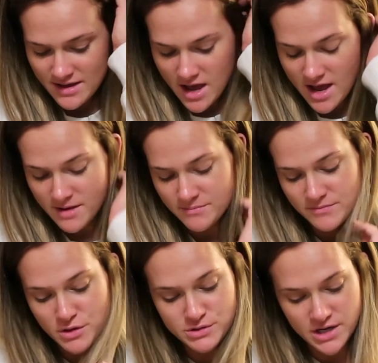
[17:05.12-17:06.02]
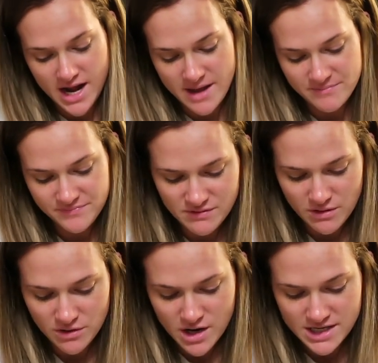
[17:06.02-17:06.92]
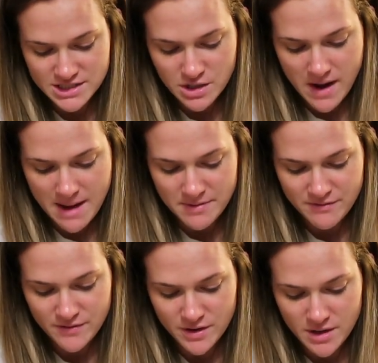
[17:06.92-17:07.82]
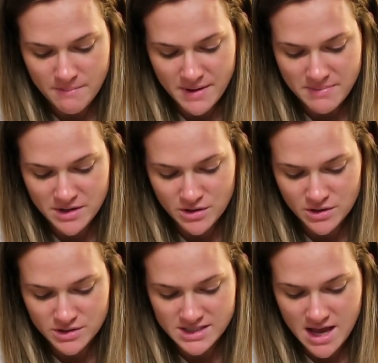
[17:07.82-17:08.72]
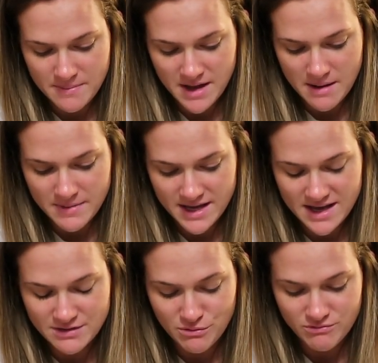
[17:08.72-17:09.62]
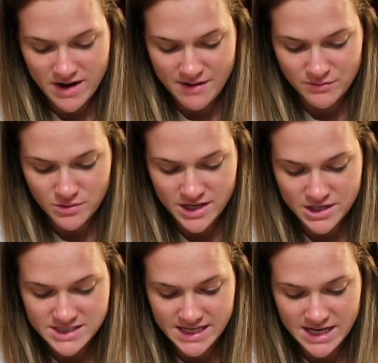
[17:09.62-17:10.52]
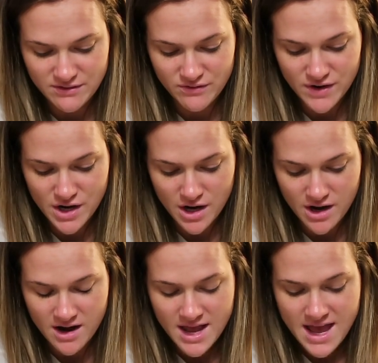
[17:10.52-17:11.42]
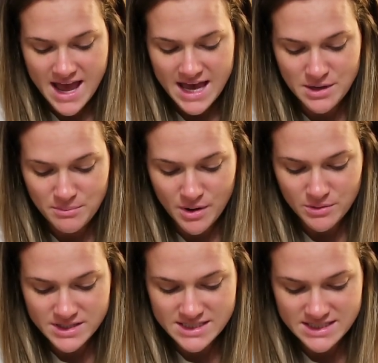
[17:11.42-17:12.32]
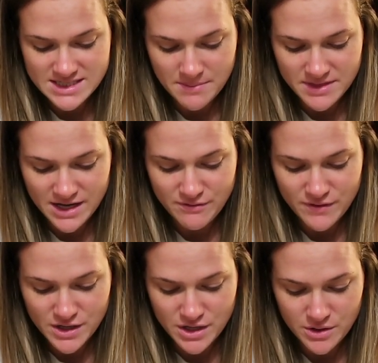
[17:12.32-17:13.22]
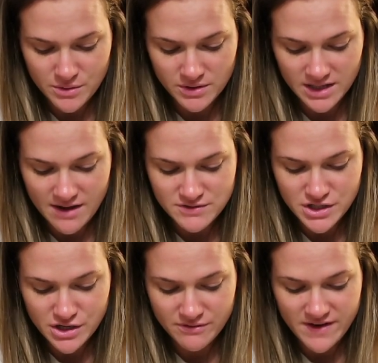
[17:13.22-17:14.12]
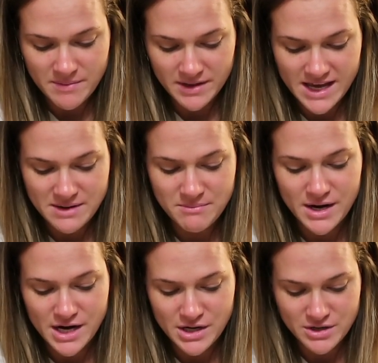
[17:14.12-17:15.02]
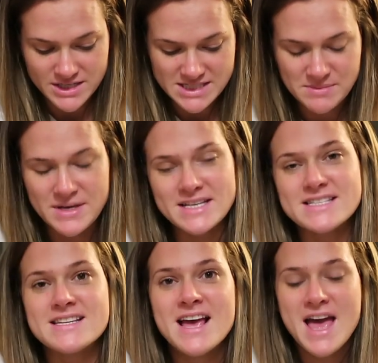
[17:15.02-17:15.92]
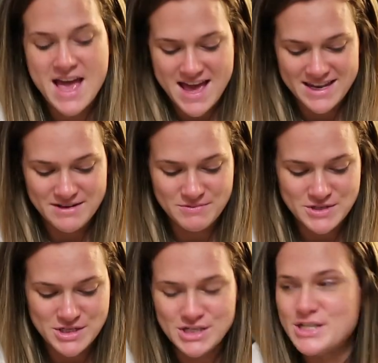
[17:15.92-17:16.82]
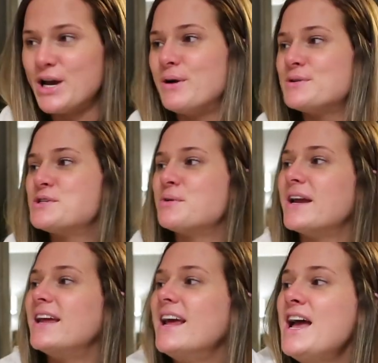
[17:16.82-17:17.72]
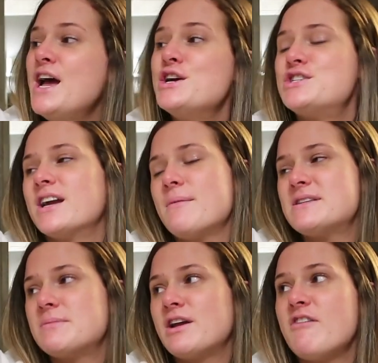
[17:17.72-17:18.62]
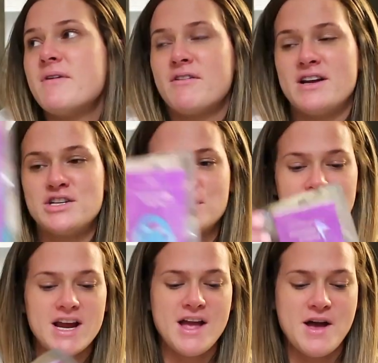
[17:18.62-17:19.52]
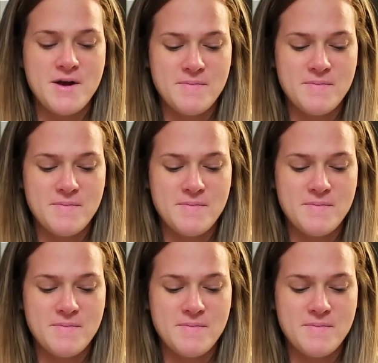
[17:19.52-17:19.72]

username. She wrote, "Lauren, so happy for baby girl's upcoming arrival. Here's a gift for her and a bonus something for you. Love to your family and Merry Christmas." And it was just so sweet. She got me something off my registry.